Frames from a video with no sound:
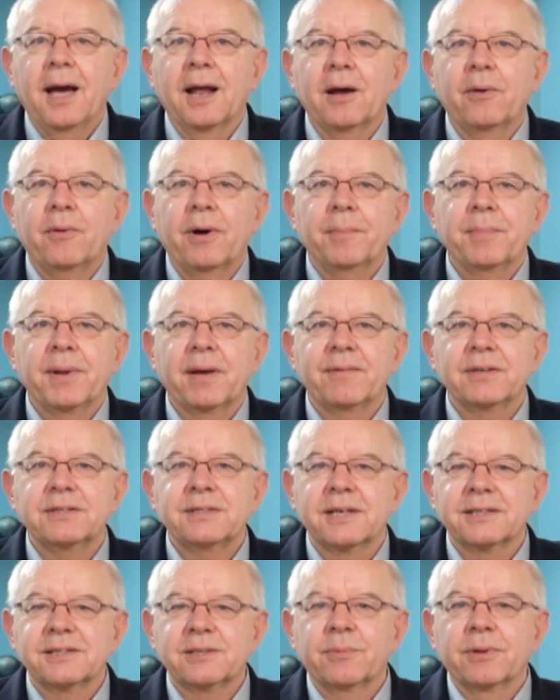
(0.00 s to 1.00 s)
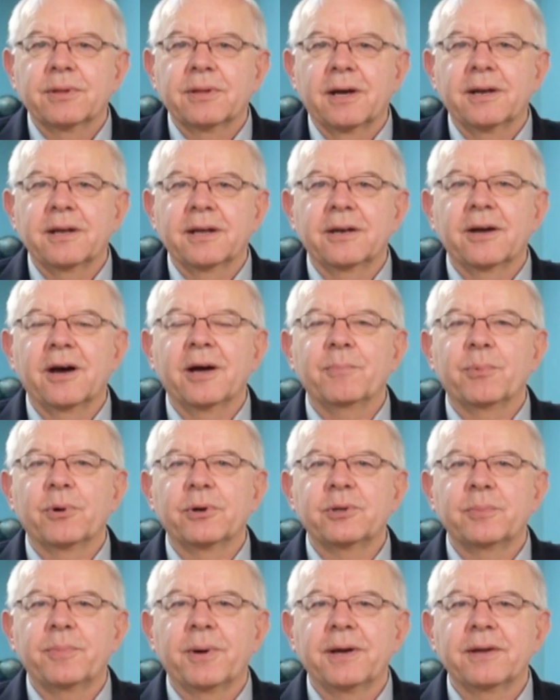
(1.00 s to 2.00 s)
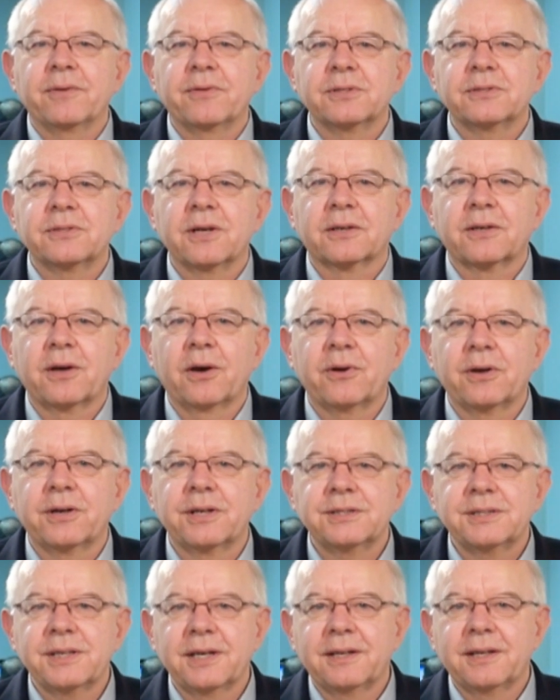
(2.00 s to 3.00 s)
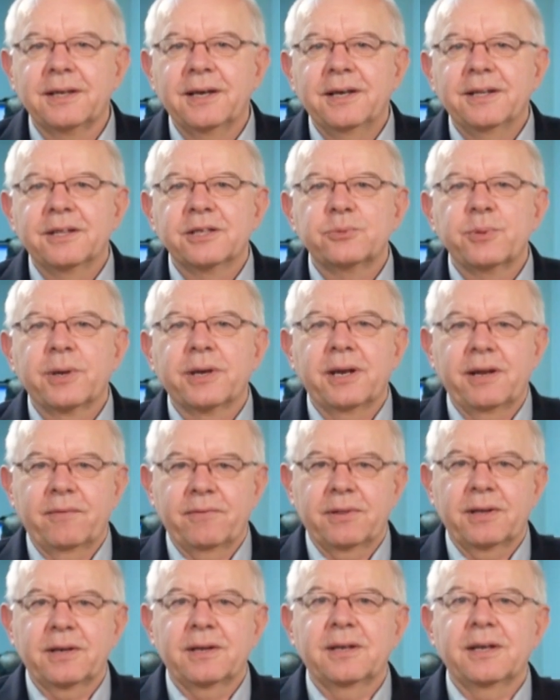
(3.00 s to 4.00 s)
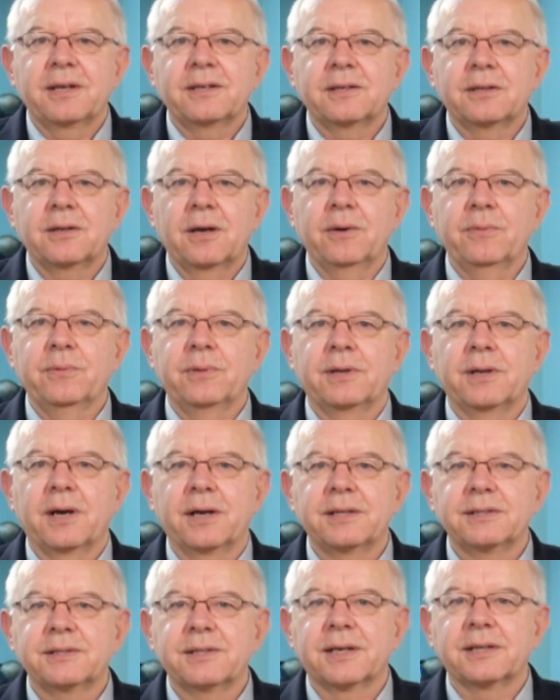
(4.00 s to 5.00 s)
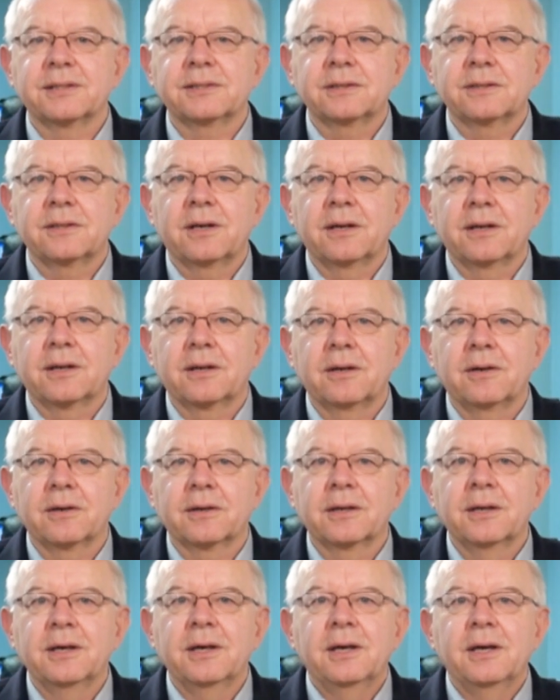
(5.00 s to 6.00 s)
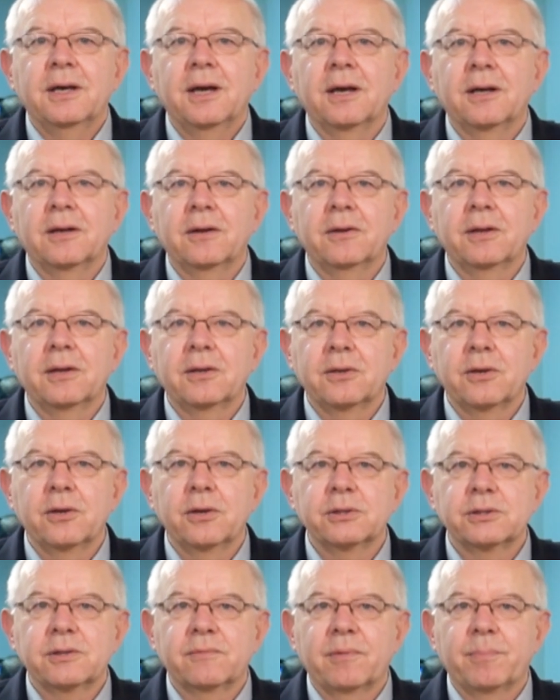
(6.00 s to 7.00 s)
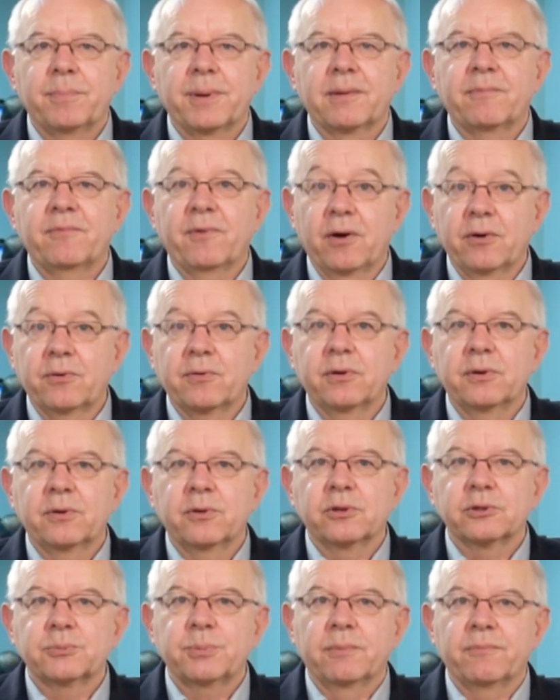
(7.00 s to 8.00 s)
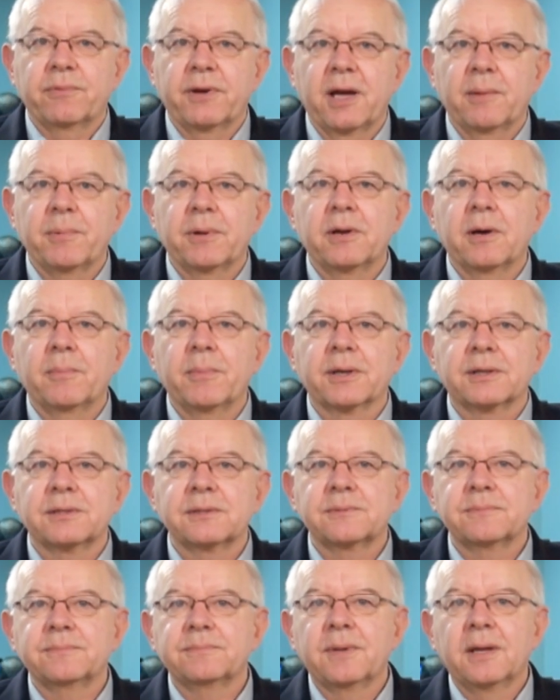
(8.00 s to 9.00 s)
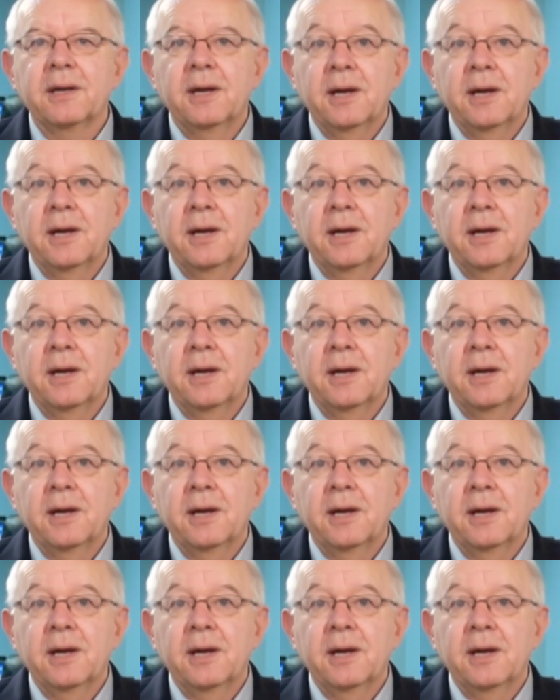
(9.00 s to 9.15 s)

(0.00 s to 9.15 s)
Hello, I'm David Chaston with 90 at 9. brought to you by interest.co.nz. This week, get everything you need to know in 90 seconds at 9 o'clock, including news of a big voter endorsement for Abenomics.